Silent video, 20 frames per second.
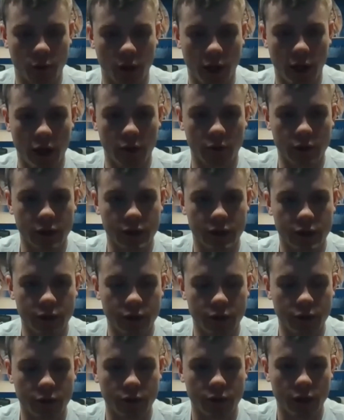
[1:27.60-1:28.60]
out with
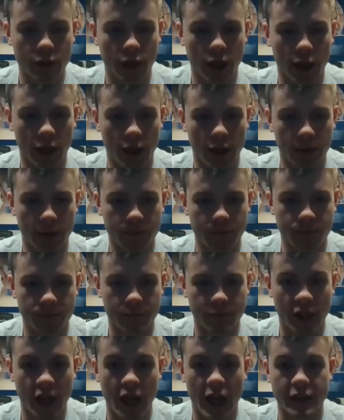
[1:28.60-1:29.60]
too. Um,
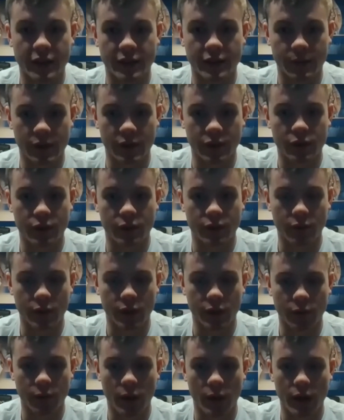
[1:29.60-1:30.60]
Taz has been shooting it
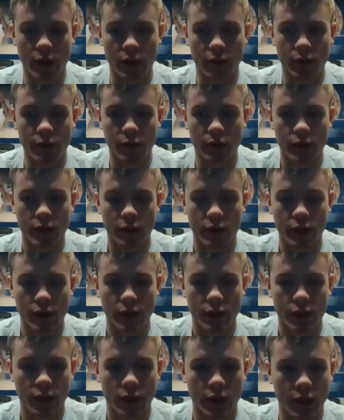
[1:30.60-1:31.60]
really well.
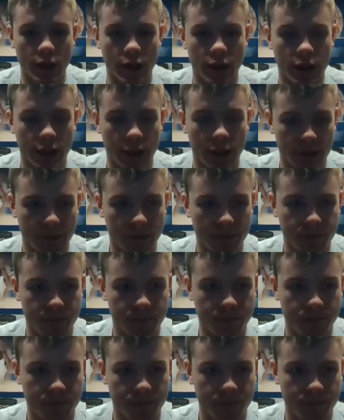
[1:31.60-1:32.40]
Um,